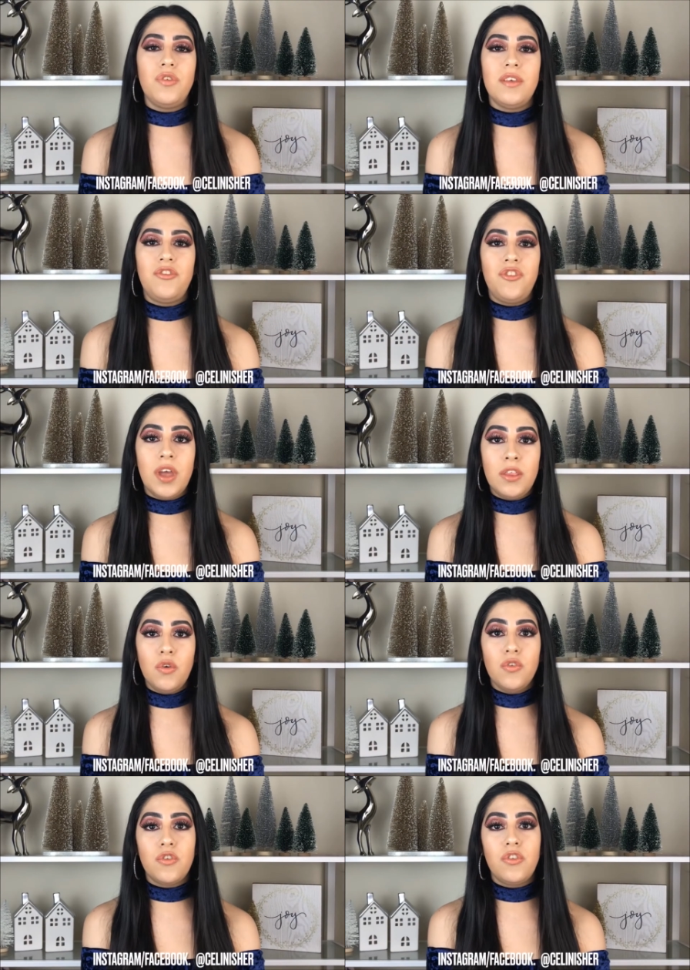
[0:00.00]
this
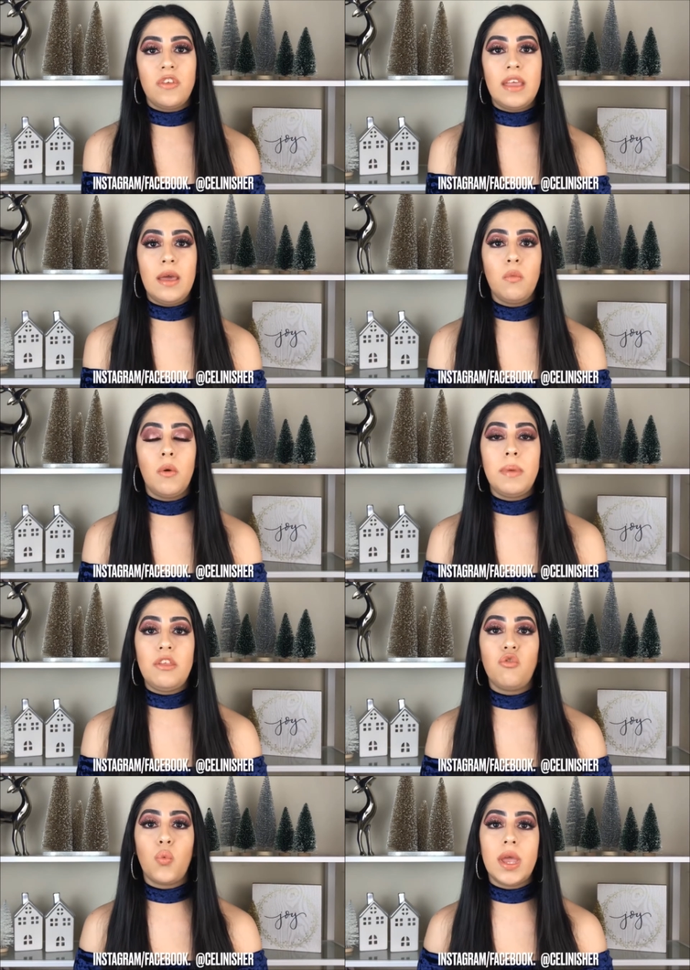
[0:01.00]
channel. So today we'll be
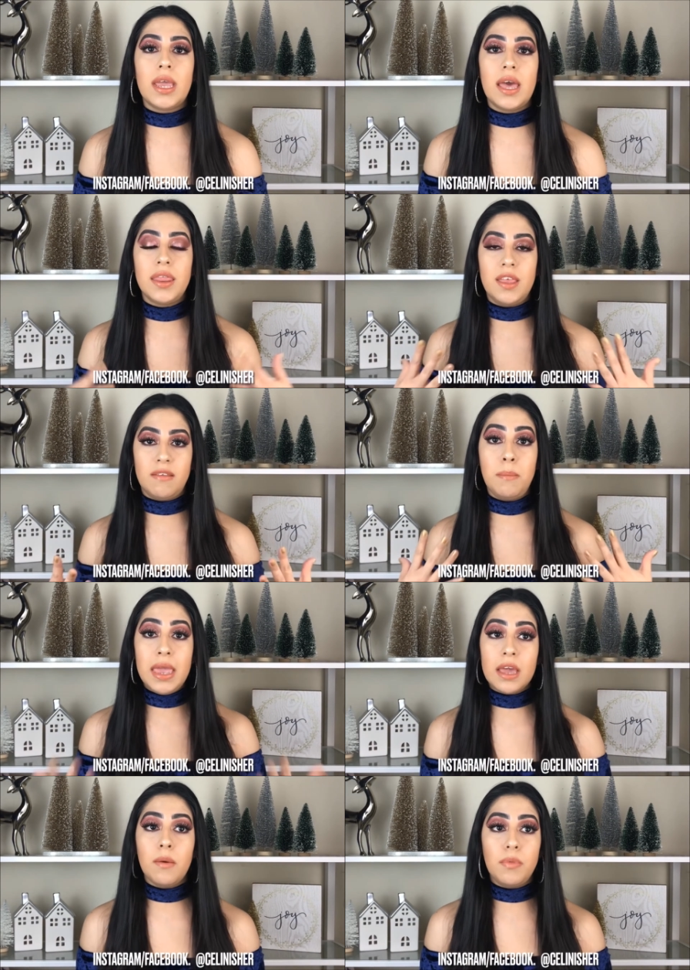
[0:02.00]
doing this
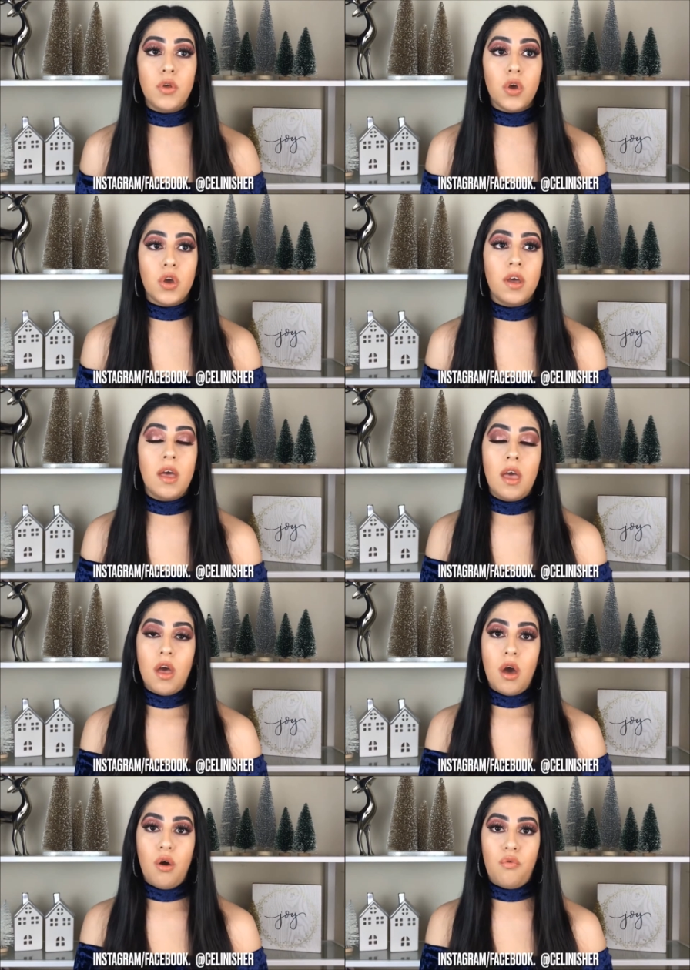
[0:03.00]
makeup look
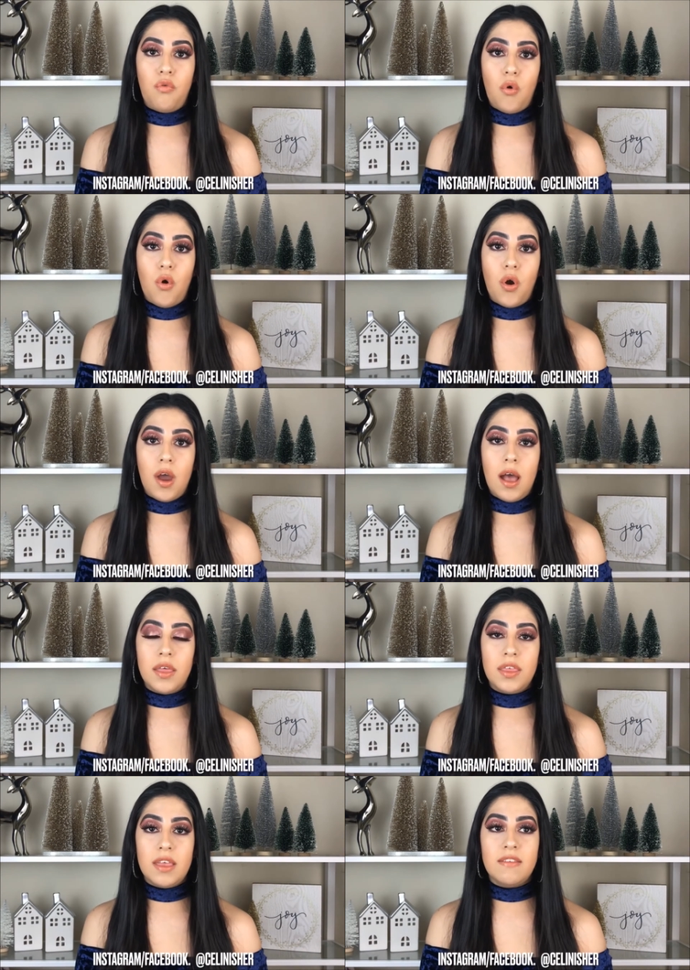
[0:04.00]
for
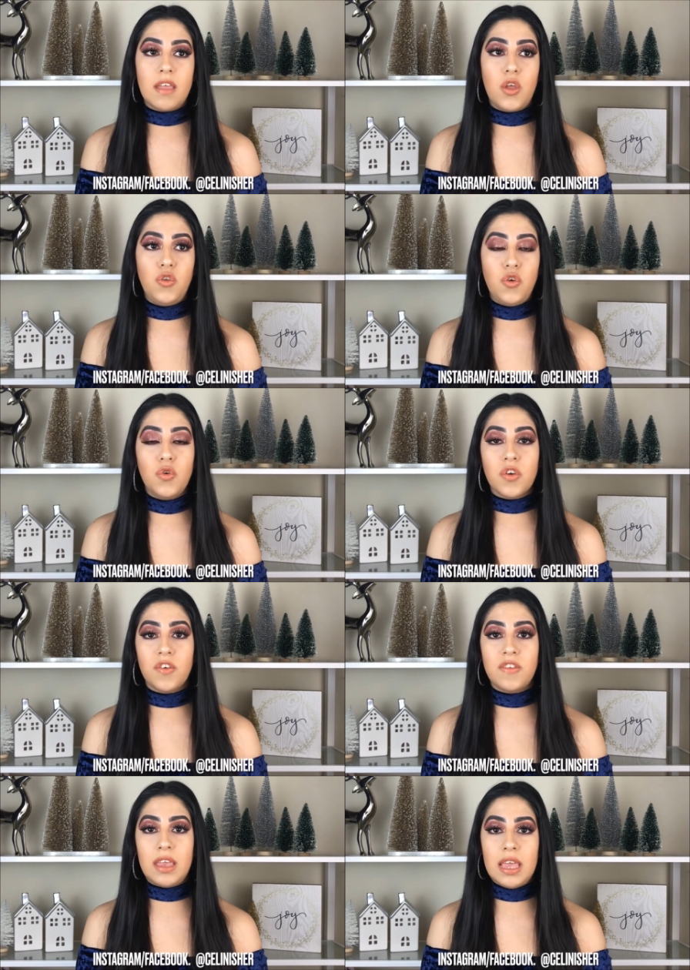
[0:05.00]
this New
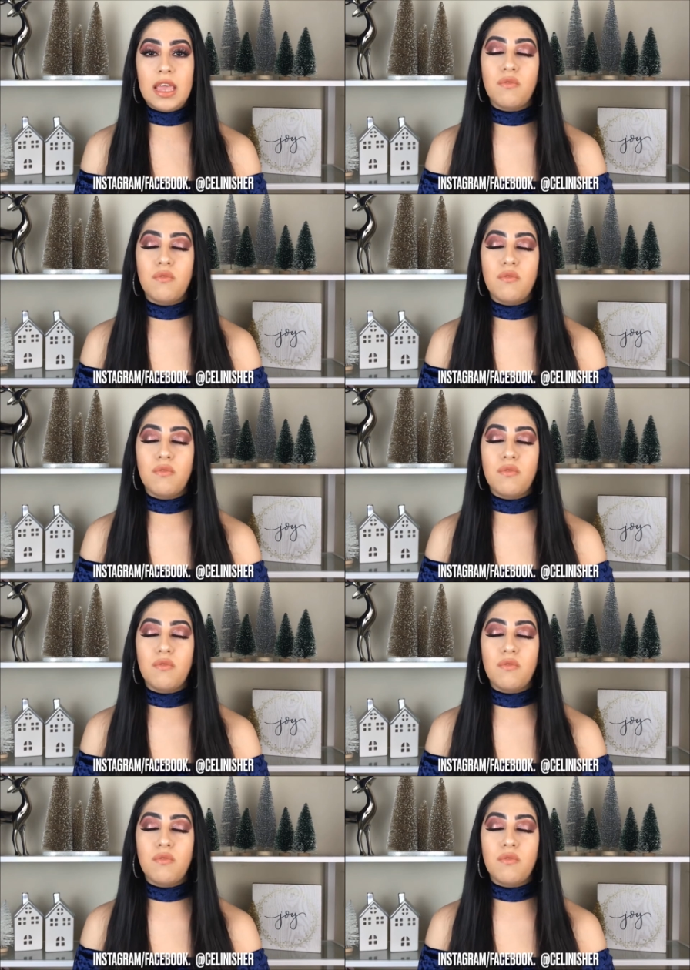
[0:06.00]
Year's Eve.